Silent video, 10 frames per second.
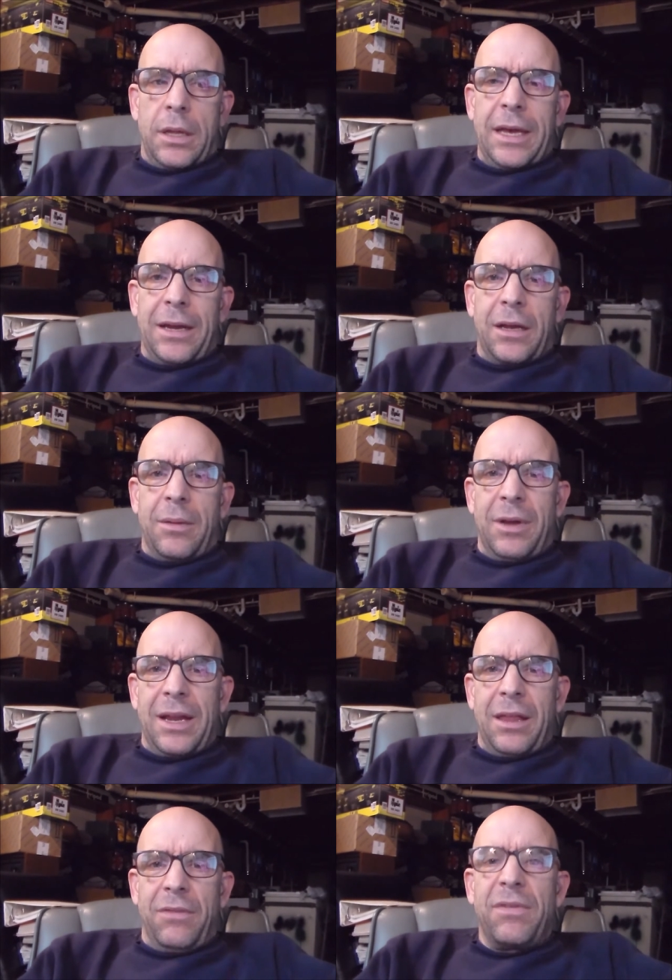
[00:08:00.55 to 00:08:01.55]
they had it coming
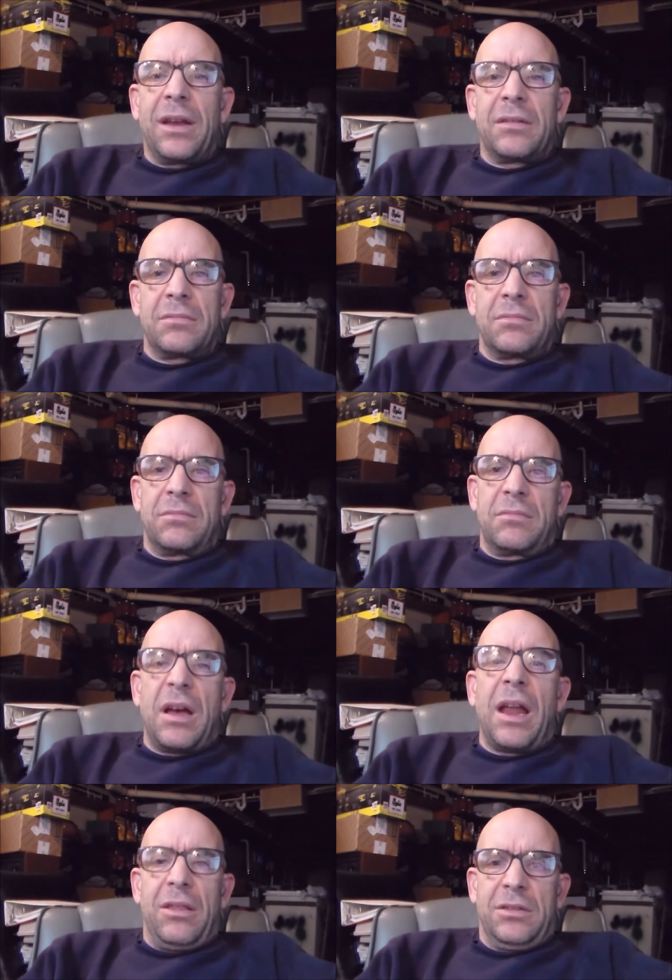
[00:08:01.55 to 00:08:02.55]
out of the vent,
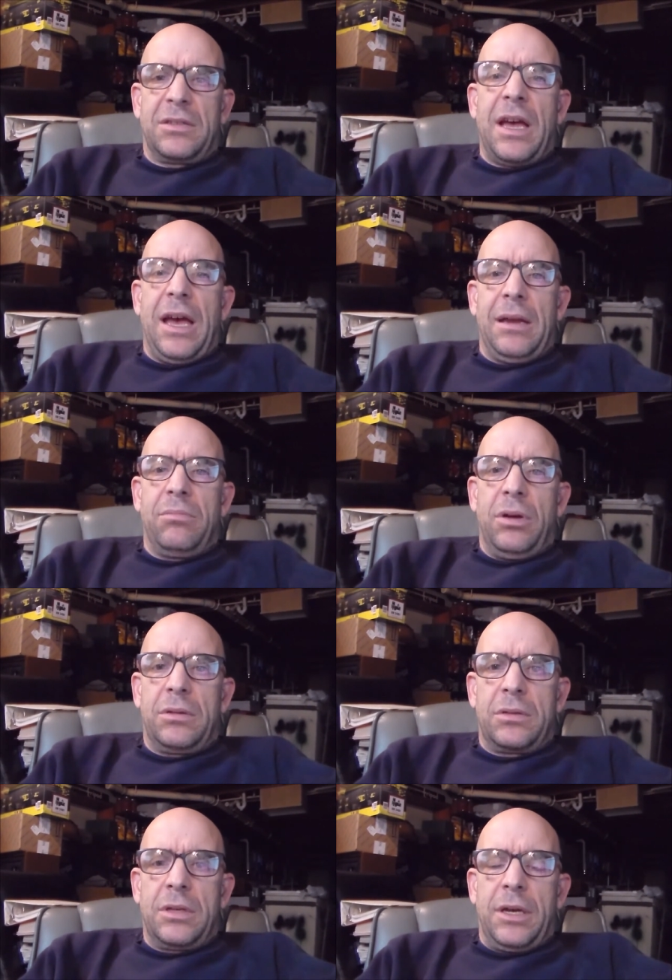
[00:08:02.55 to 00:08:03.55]
out of the side,
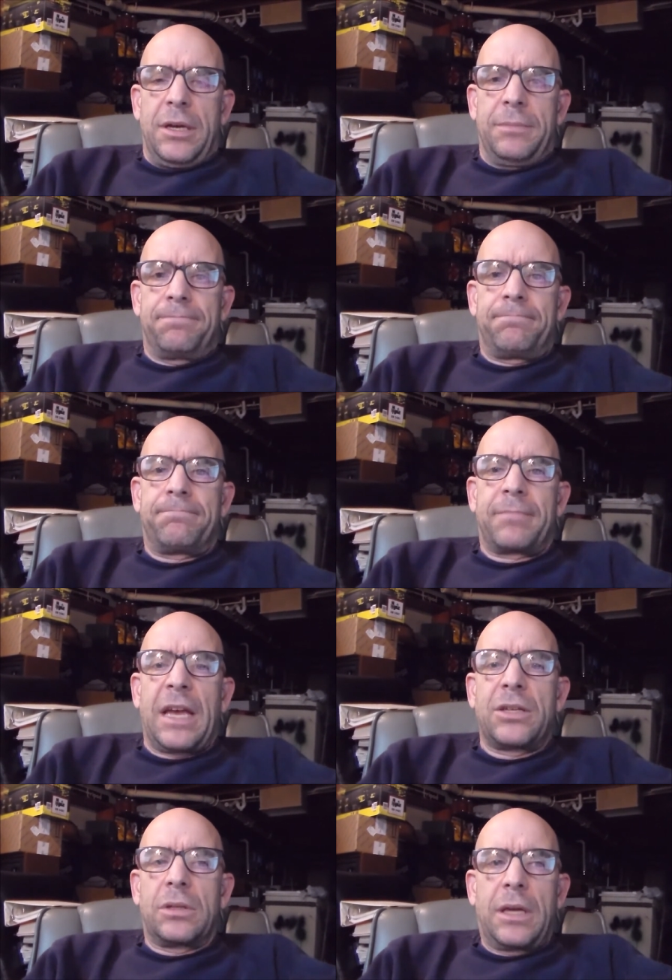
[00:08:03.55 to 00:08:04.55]
but uh,
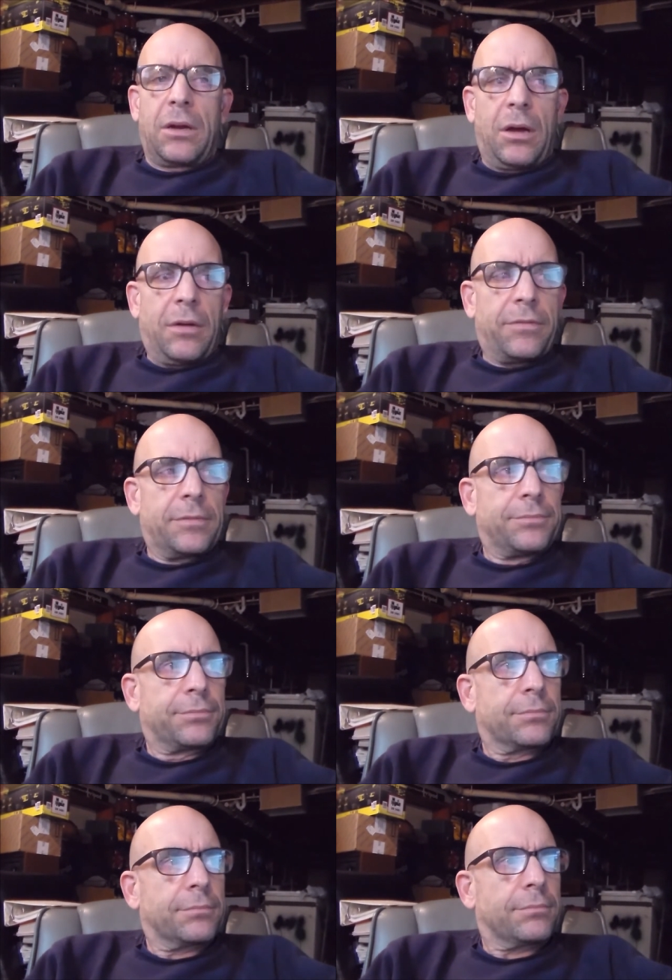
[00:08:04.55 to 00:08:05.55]
I took that off.
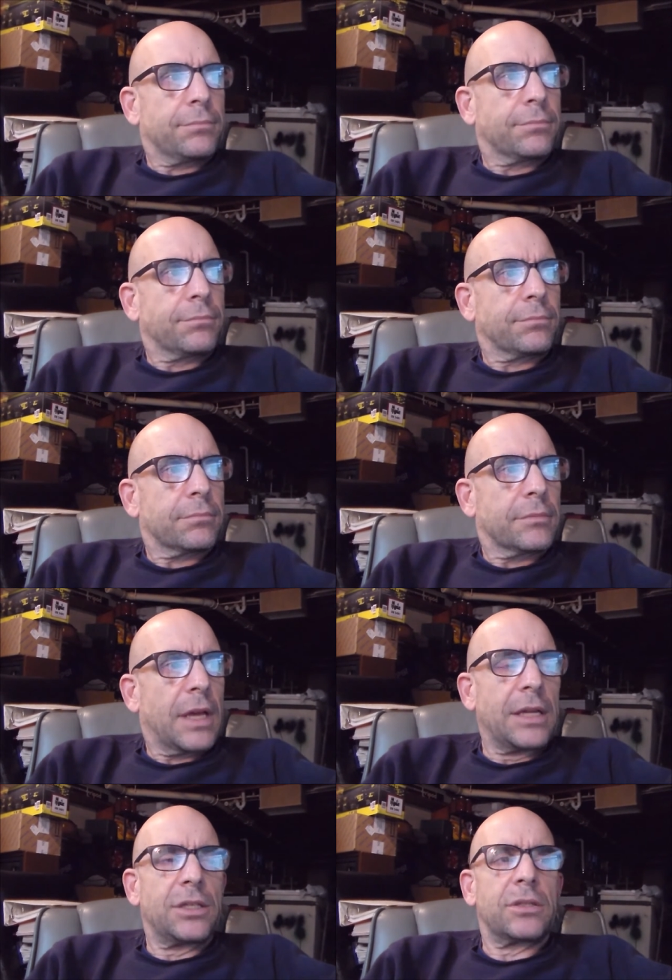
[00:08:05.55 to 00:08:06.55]

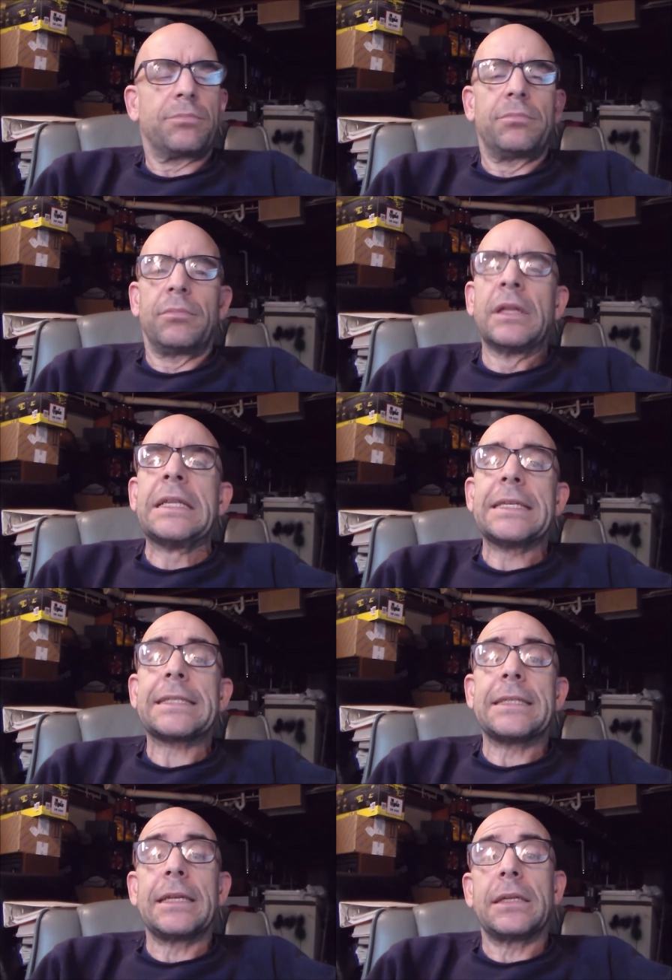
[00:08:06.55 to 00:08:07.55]
I just
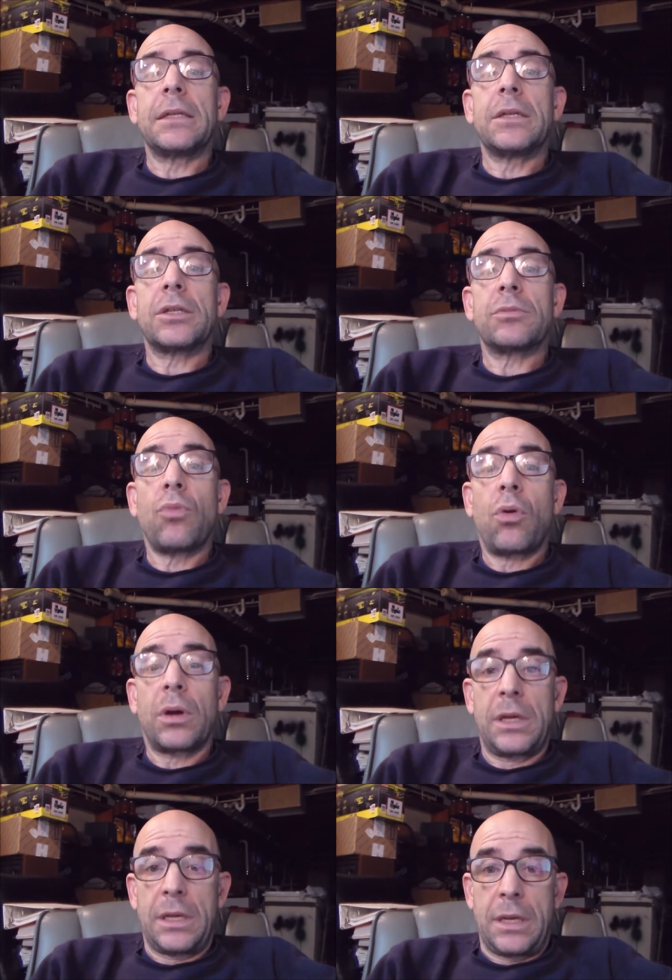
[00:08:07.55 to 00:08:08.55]
listed it this
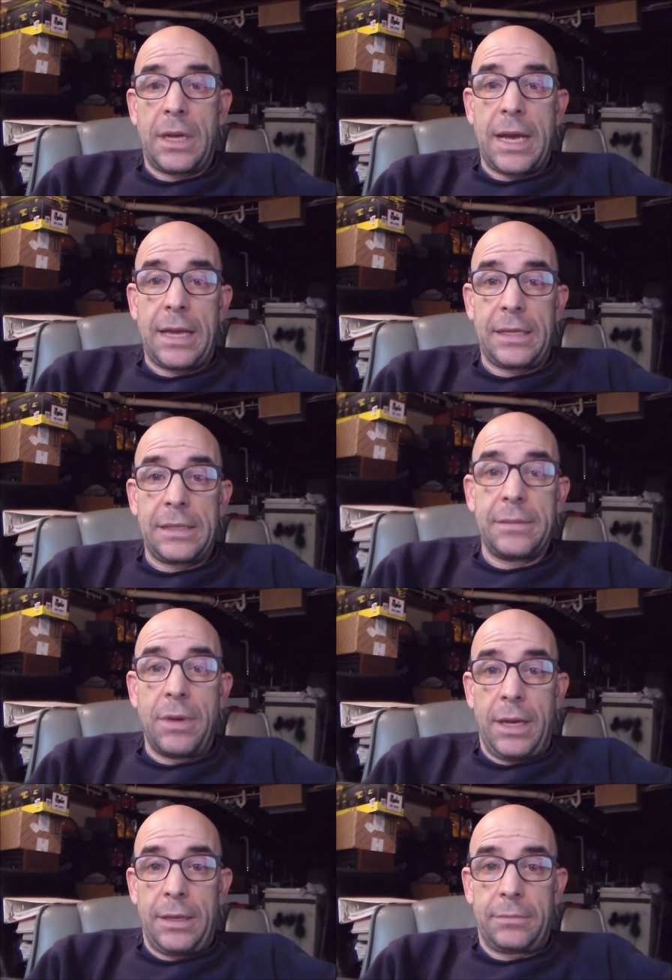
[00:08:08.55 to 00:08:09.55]
morning on
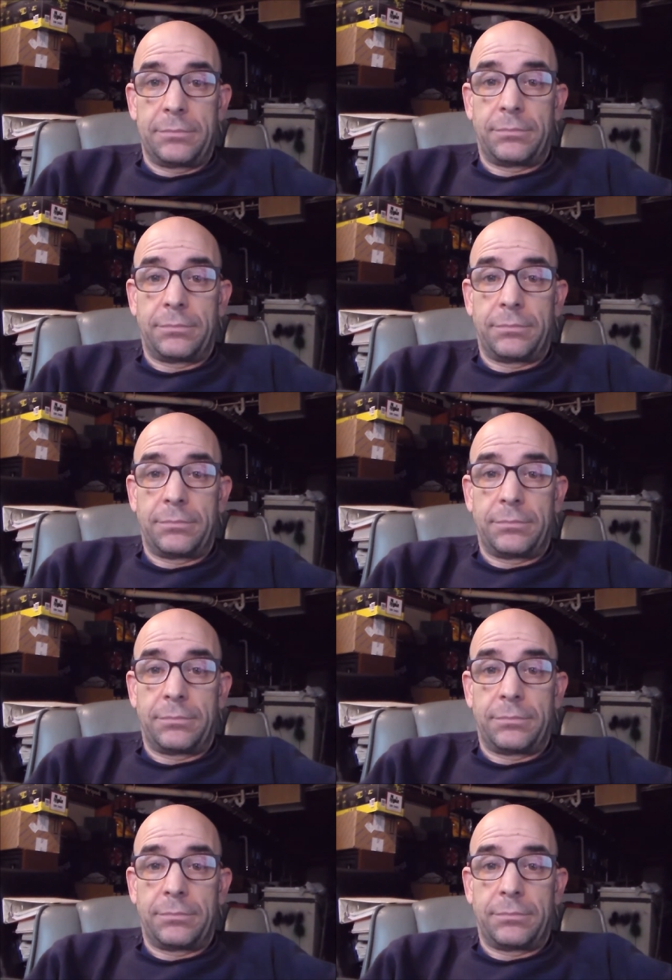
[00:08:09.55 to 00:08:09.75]
eBay,